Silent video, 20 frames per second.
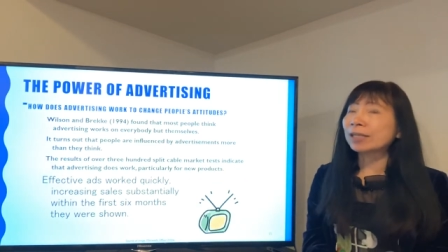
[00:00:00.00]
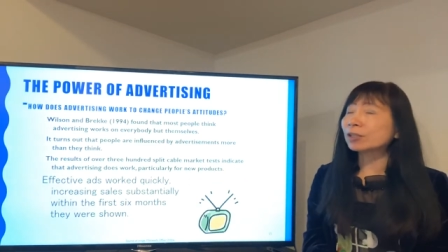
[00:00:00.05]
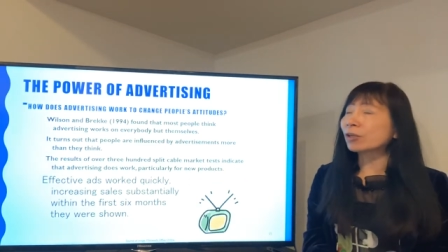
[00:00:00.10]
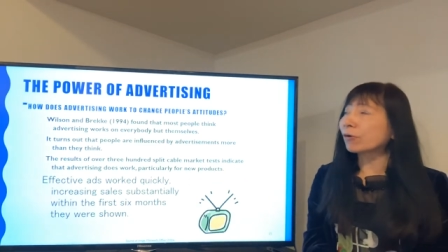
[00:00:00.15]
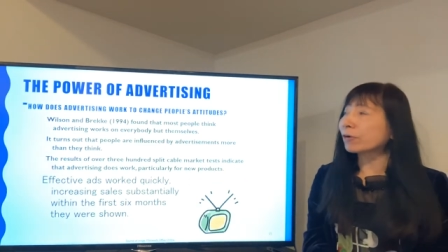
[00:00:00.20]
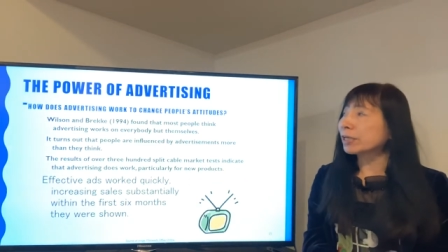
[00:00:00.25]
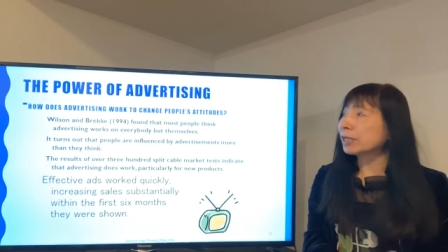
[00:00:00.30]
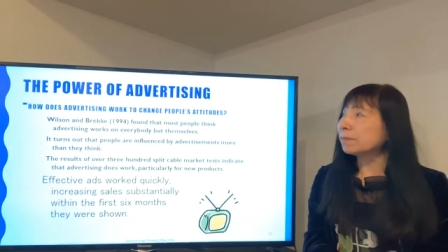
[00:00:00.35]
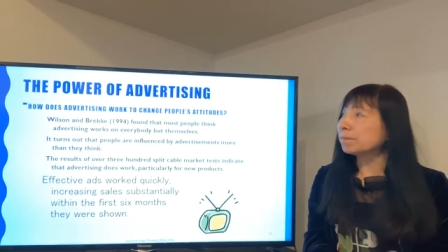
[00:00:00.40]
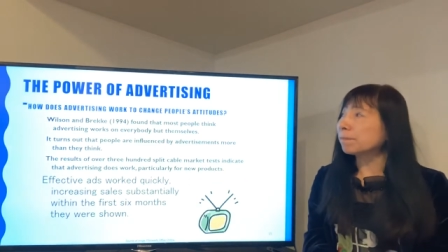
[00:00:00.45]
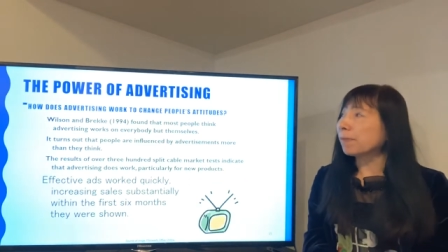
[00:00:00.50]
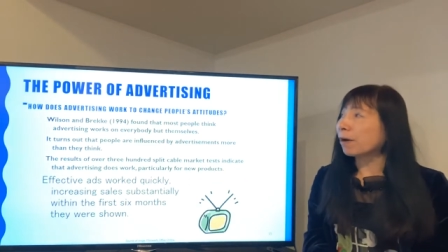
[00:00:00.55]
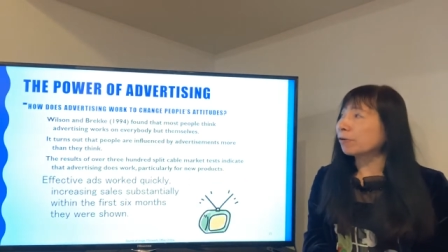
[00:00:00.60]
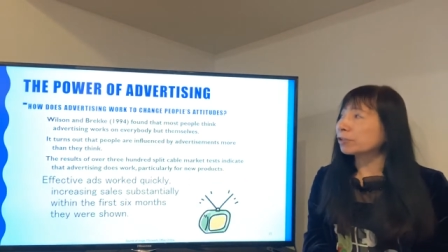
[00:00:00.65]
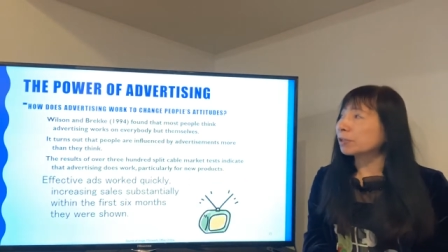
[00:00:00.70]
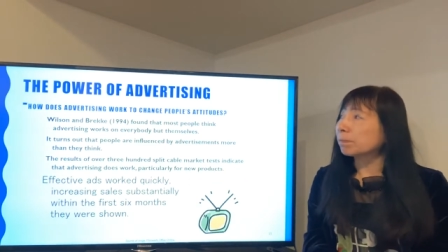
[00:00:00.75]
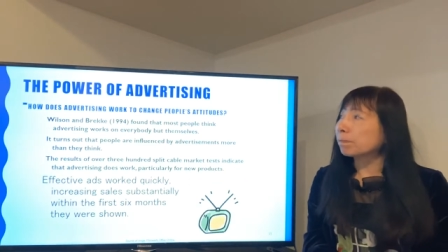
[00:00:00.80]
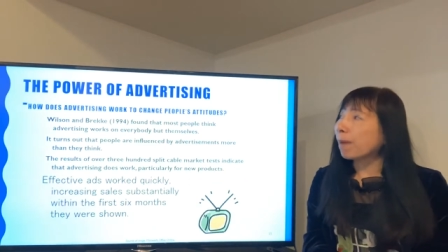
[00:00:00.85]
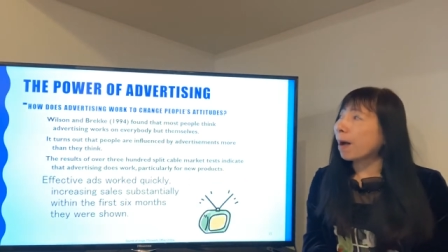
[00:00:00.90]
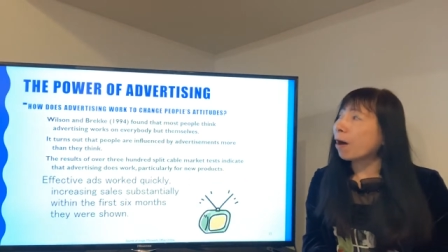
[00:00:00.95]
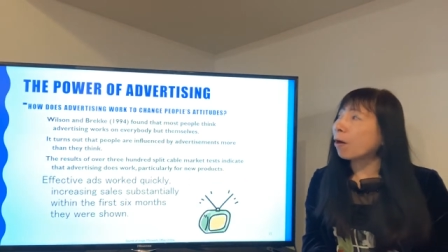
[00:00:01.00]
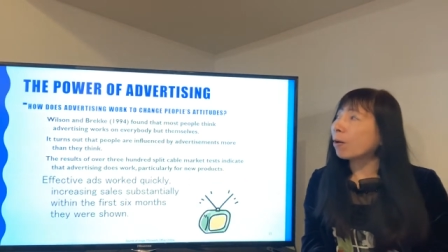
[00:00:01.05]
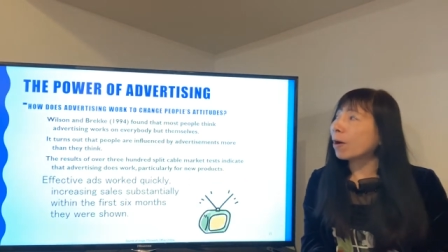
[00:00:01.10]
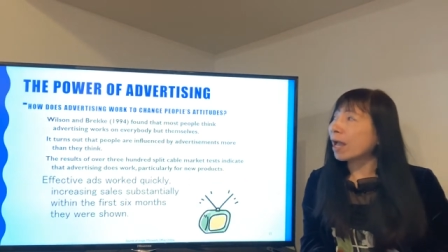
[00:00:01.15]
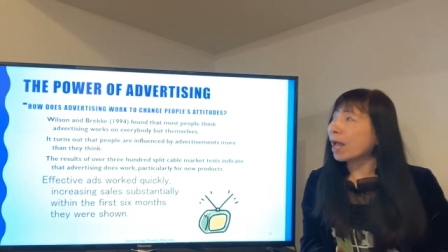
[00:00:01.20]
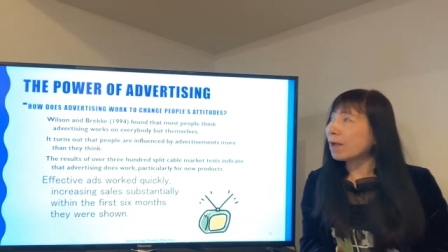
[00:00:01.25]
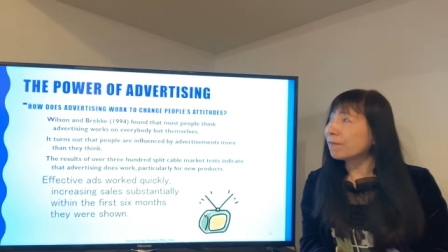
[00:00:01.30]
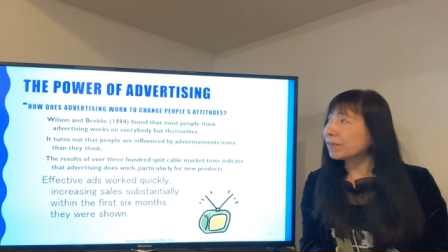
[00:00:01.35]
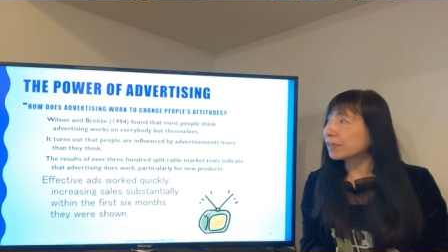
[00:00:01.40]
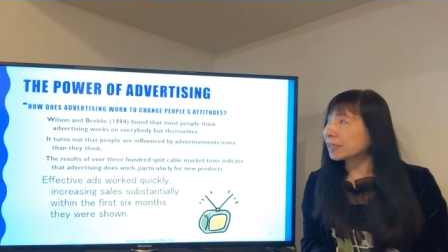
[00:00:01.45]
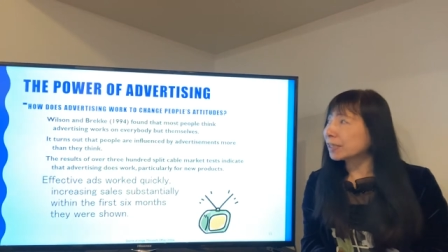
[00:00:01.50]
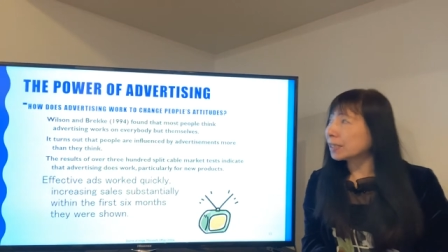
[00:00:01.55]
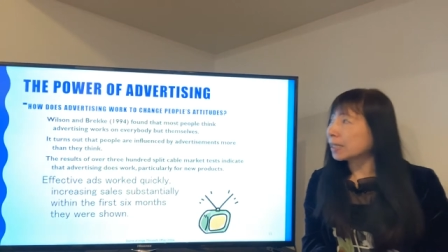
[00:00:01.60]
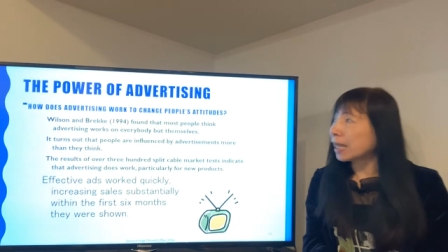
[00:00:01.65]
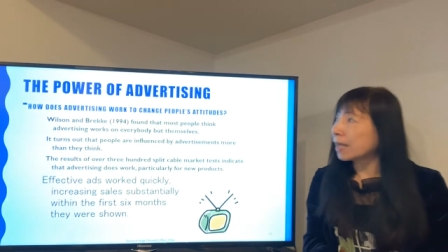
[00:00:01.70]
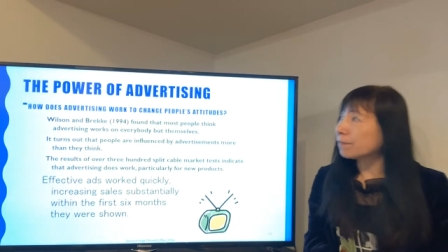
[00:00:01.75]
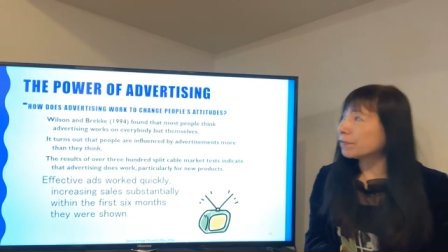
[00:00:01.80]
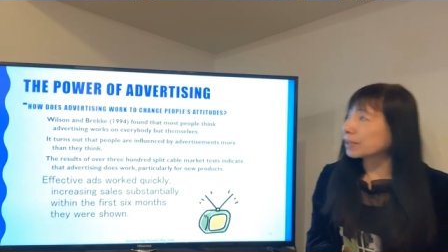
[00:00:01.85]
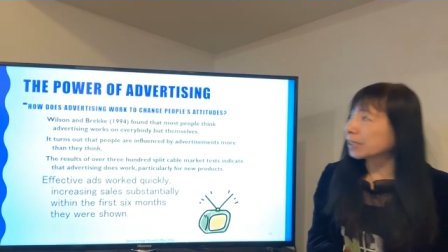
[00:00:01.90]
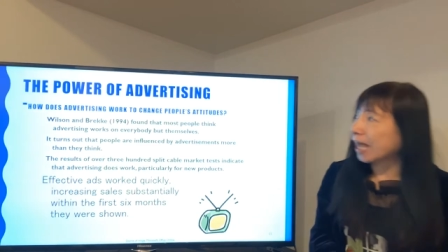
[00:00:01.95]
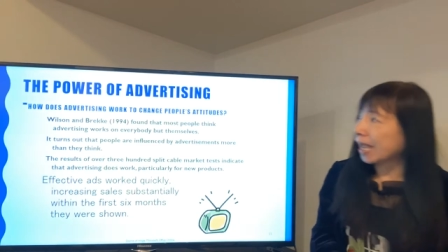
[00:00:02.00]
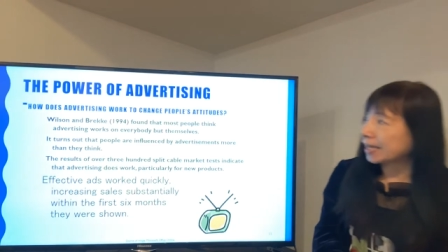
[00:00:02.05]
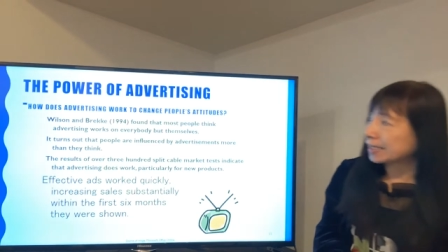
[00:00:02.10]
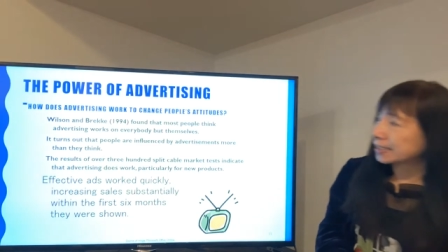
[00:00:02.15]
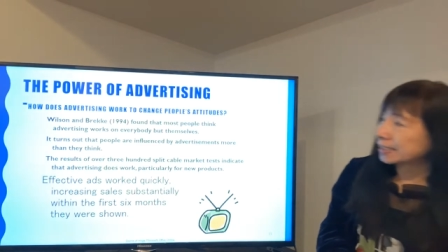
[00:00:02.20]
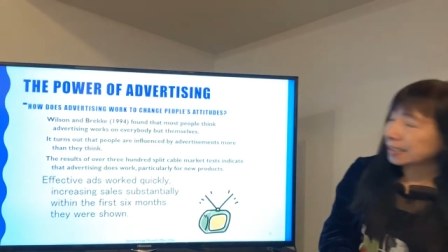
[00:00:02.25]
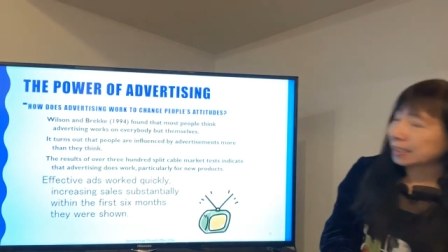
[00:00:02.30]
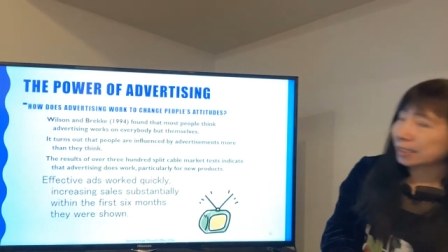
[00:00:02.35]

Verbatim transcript: talking about the power advertising.